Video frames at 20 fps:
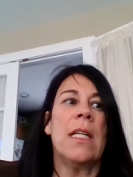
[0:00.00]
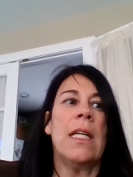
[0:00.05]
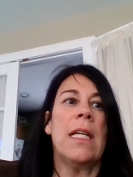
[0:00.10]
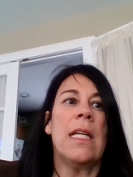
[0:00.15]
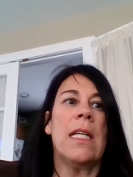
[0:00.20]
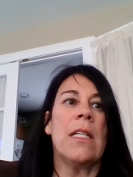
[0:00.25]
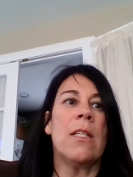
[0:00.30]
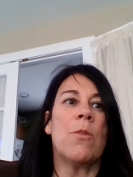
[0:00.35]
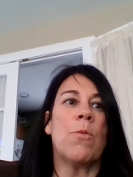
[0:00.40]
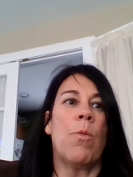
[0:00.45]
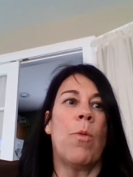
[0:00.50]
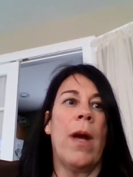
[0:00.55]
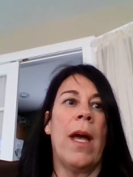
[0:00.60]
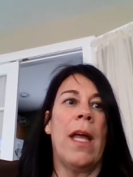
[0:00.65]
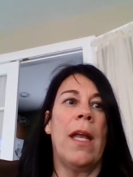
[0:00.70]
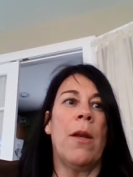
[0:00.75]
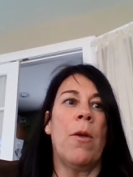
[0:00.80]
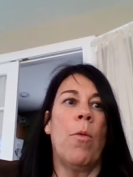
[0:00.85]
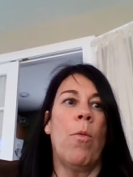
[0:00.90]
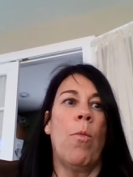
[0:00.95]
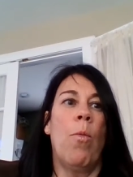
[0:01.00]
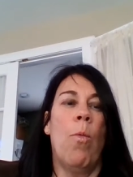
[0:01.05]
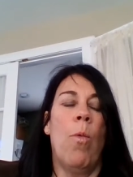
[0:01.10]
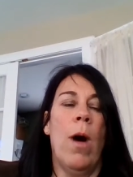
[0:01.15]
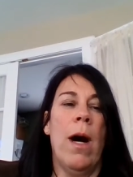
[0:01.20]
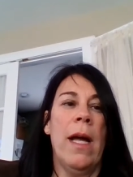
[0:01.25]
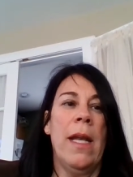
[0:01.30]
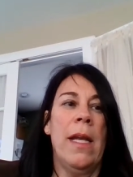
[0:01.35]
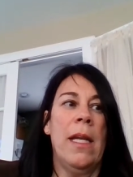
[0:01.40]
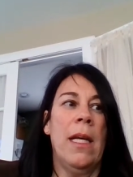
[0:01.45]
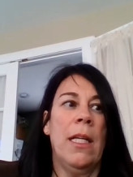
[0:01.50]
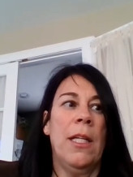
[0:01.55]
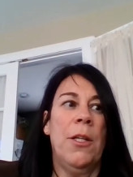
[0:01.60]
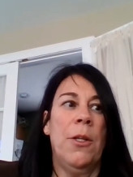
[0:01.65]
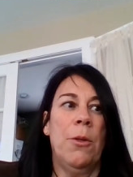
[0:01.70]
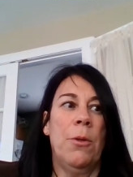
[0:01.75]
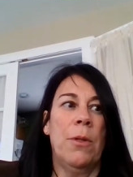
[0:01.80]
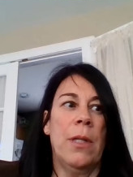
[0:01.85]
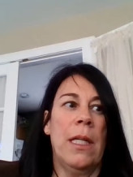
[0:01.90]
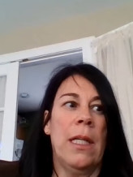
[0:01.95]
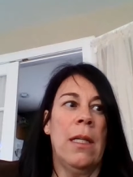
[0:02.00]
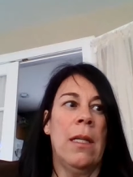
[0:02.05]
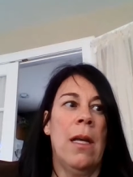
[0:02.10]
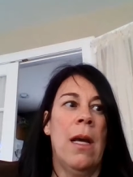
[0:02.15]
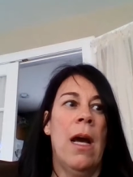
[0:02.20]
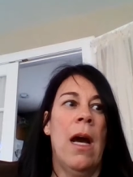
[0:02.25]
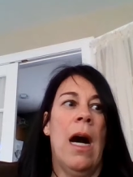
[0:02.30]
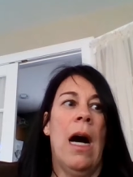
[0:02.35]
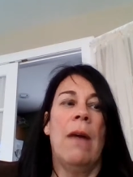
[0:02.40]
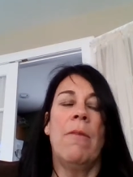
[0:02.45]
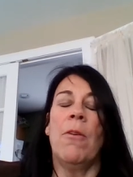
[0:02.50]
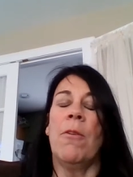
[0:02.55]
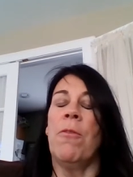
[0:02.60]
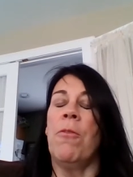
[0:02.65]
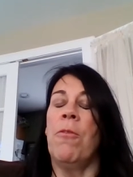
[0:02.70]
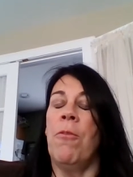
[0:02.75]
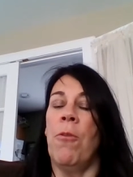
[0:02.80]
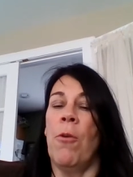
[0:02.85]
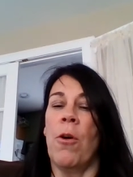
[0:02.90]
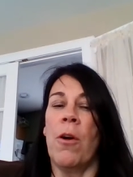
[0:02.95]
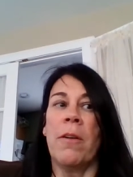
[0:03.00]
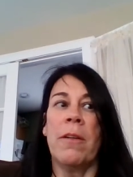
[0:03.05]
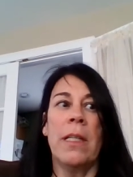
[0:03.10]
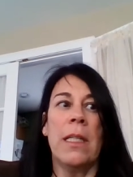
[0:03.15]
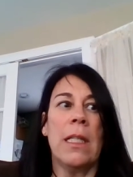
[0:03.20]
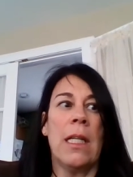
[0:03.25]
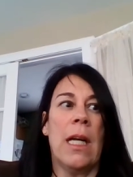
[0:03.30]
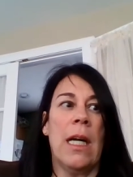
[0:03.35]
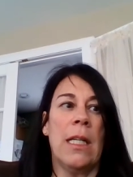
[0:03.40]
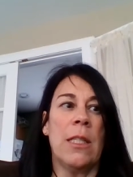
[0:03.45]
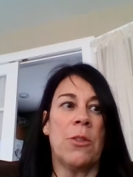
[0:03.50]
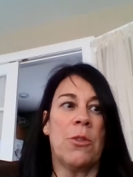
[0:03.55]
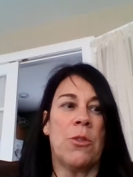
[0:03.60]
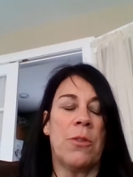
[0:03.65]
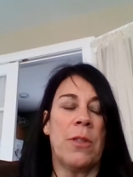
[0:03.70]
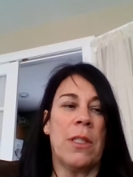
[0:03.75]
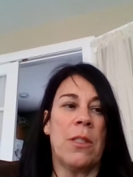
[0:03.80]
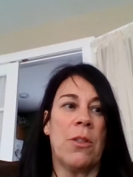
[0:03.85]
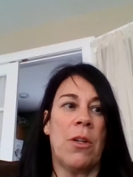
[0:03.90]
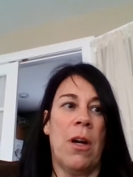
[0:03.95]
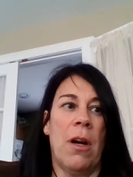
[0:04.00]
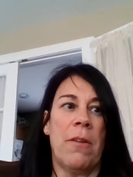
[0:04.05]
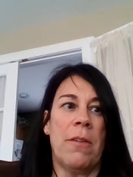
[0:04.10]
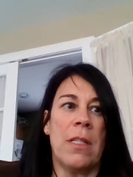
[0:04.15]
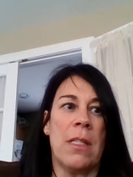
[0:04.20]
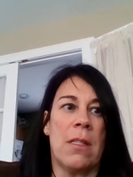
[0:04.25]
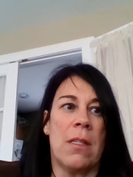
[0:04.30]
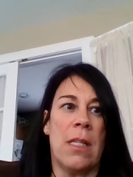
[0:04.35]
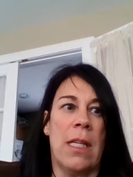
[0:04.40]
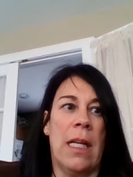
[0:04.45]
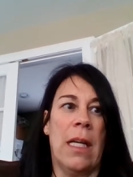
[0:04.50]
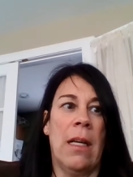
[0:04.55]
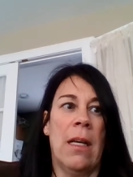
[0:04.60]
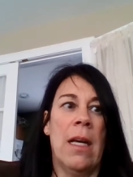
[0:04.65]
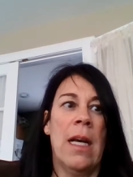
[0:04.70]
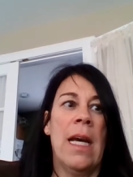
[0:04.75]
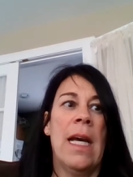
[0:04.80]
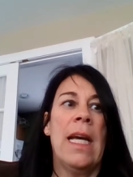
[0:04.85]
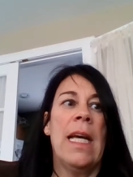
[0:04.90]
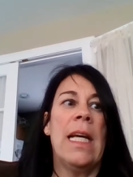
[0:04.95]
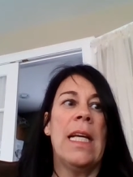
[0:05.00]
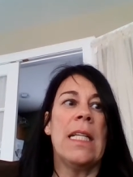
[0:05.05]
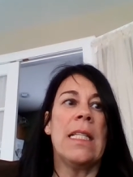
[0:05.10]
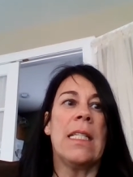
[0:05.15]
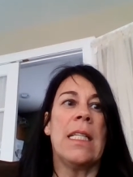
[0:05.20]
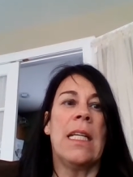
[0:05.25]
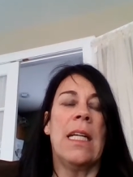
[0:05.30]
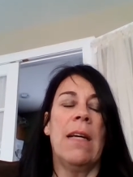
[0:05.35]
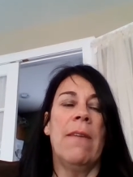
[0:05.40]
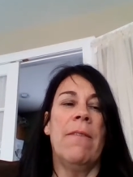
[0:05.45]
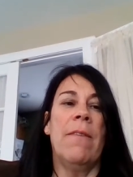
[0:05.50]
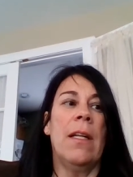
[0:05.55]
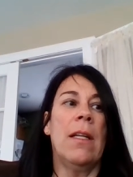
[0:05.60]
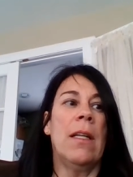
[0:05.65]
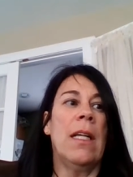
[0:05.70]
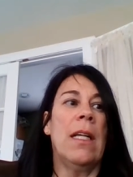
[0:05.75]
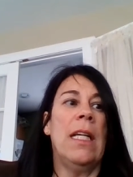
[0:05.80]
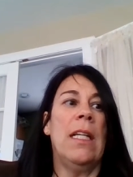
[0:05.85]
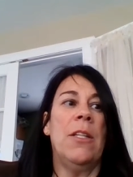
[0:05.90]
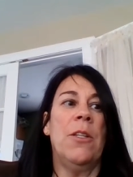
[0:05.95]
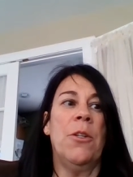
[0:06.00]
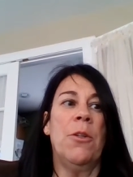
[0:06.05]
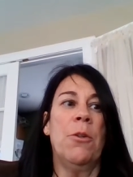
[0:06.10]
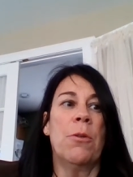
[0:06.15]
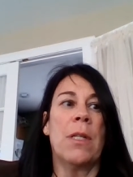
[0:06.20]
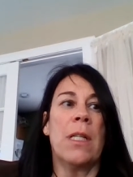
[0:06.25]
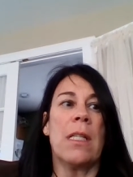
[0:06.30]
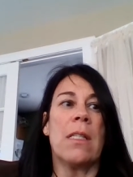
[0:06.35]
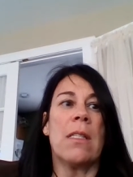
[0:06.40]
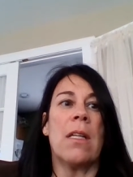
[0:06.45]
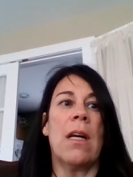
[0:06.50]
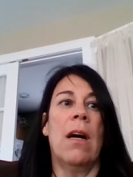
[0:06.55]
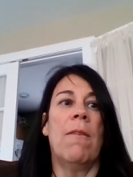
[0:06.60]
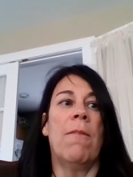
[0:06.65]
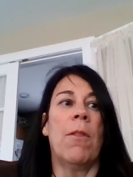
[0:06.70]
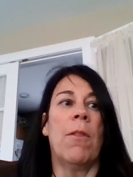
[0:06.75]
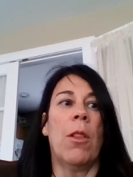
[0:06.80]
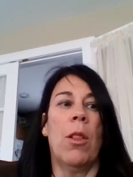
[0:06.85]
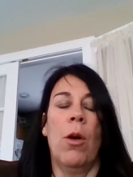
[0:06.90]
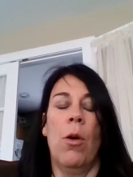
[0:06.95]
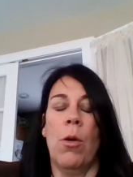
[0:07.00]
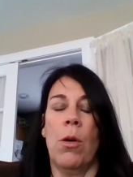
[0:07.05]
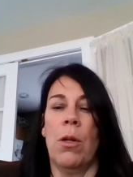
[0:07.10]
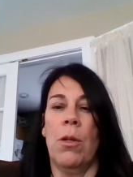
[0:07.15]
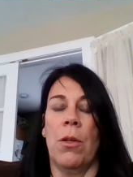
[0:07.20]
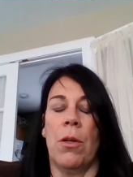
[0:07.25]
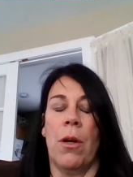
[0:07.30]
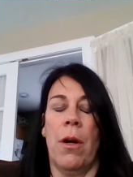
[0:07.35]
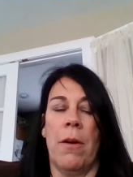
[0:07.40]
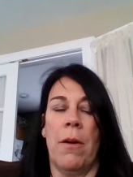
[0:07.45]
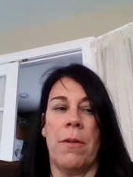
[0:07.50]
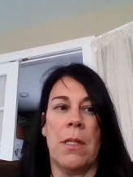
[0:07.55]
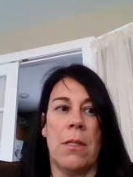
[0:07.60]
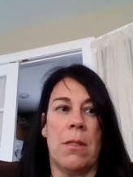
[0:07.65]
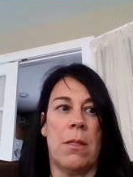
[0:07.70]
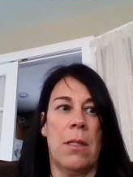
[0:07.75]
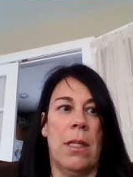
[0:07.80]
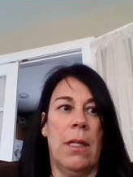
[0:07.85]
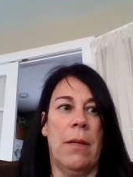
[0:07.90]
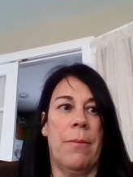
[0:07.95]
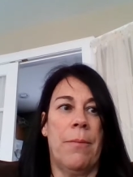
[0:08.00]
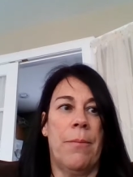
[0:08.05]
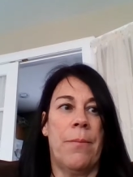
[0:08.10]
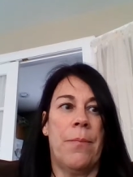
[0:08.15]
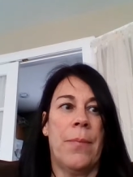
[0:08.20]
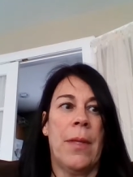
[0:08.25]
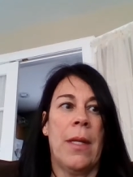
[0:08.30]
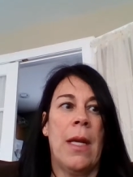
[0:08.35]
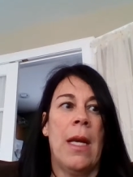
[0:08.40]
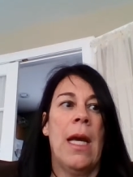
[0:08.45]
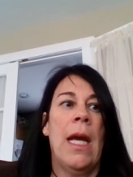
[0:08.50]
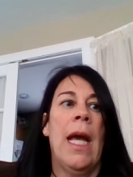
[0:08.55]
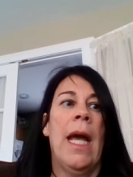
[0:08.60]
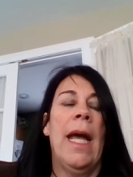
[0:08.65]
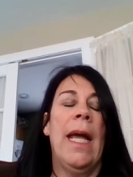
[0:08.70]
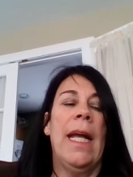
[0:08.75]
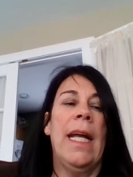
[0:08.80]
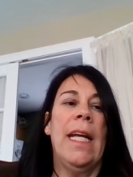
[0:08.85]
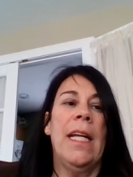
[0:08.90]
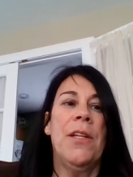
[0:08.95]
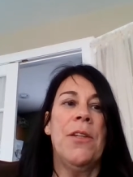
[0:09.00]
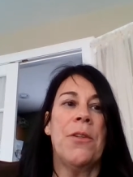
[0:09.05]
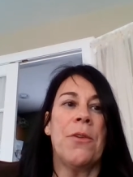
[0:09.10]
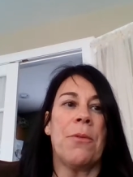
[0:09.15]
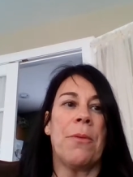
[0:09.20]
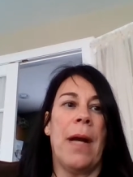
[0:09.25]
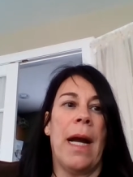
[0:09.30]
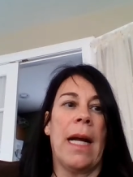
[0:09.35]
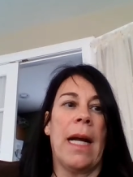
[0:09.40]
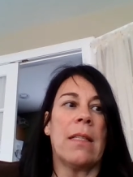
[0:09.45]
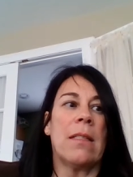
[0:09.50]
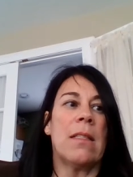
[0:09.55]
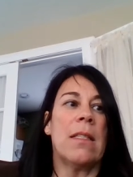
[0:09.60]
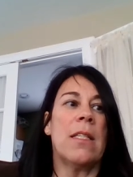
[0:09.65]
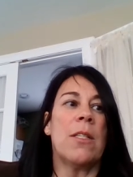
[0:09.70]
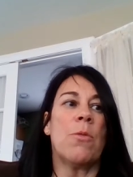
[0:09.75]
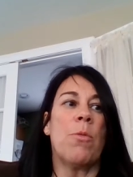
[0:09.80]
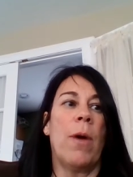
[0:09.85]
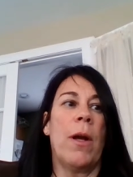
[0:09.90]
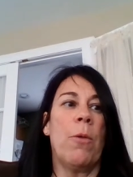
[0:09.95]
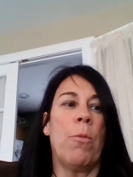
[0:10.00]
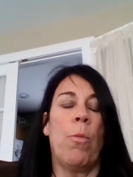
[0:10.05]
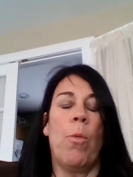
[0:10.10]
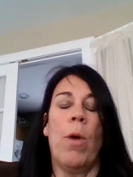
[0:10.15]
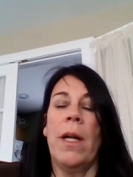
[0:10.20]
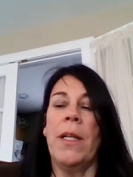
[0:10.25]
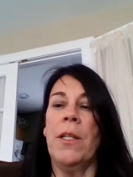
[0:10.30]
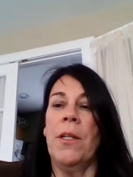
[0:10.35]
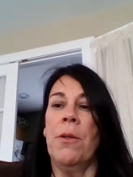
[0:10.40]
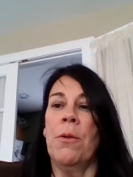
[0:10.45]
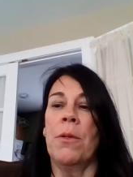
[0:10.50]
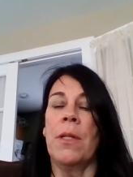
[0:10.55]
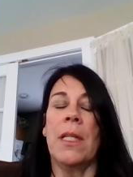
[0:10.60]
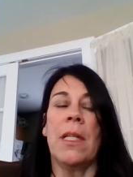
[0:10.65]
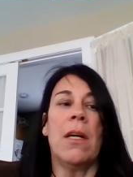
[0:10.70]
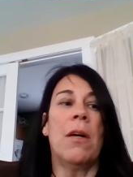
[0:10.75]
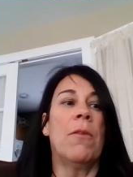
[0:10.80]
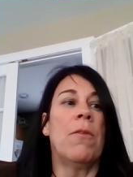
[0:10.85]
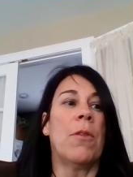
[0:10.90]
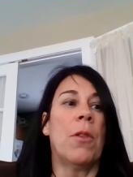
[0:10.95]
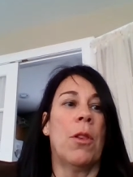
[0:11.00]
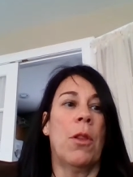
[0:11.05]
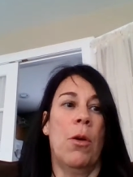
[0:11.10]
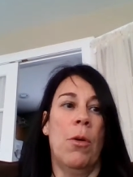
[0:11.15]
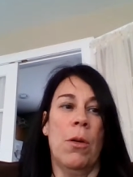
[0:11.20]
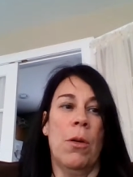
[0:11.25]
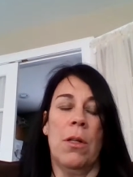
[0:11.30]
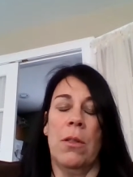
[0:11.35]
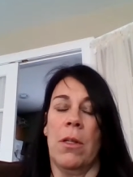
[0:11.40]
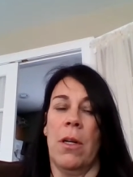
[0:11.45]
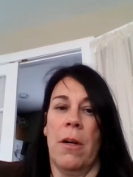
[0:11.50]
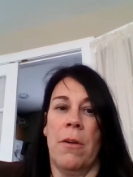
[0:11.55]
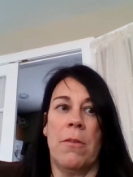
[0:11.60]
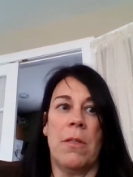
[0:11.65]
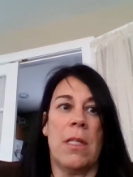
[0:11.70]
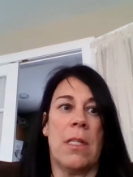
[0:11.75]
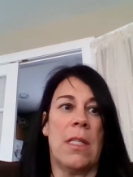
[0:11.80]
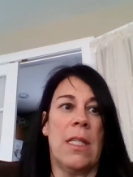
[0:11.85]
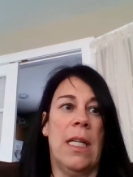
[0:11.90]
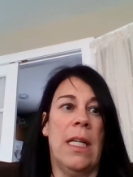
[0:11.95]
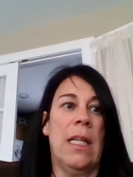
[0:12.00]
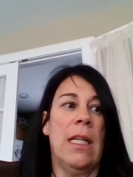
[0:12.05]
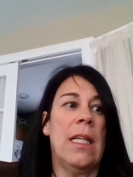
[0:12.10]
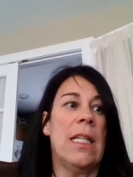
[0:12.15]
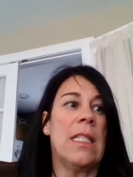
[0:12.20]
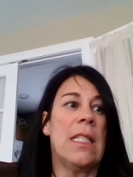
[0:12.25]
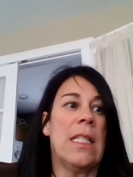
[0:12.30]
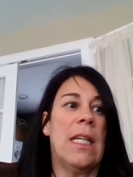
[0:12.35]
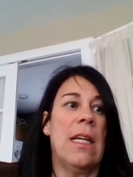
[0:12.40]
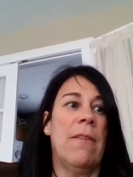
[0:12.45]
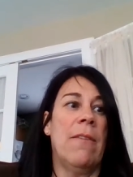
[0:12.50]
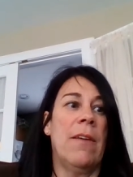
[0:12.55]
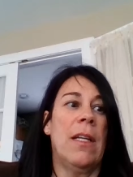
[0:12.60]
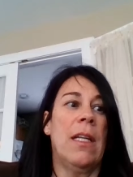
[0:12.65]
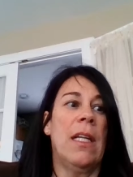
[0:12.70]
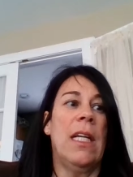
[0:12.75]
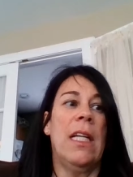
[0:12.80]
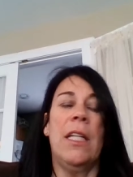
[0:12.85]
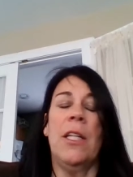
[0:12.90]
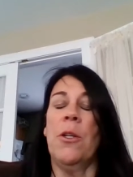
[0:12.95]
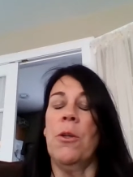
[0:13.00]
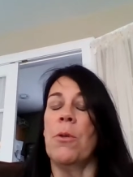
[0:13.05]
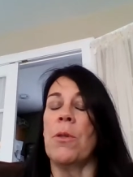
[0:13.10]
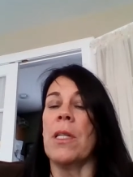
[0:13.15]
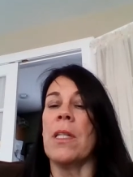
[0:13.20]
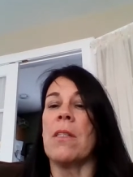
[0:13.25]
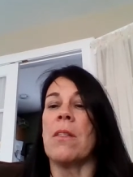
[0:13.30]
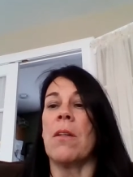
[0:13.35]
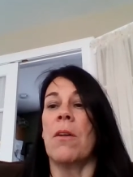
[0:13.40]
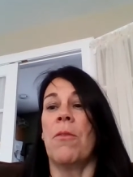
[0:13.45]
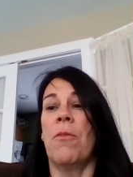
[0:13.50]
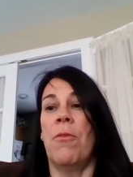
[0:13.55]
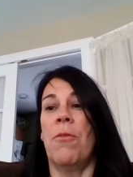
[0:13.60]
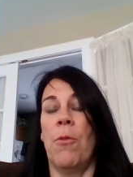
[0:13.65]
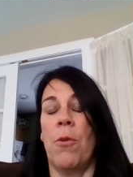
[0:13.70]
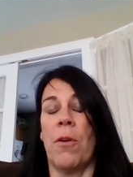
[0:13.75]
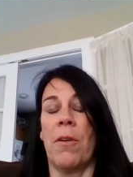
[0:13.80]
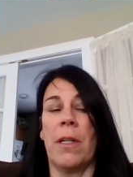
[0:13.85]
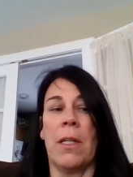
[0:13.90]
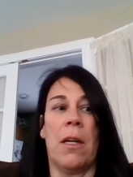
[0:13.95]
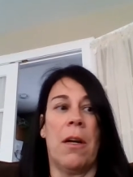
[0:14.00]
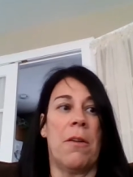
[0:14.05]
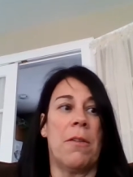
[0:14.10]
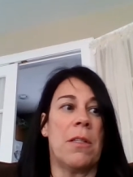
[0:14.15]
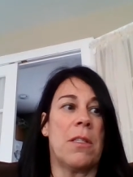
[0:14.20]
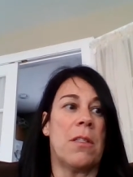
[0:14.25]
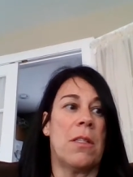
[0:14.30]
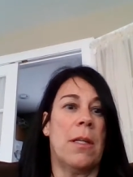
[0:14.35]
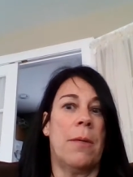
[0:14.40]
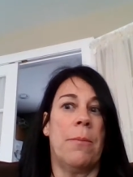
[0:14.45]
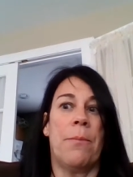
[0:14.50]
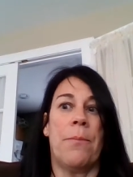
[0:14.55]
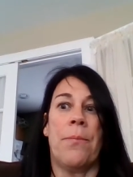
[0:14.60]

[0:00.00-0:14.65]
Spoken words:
is when one unit of a foreign country's currency is given in units of local currency. Indirect is when one unit of local currency is given in units of foreign currency.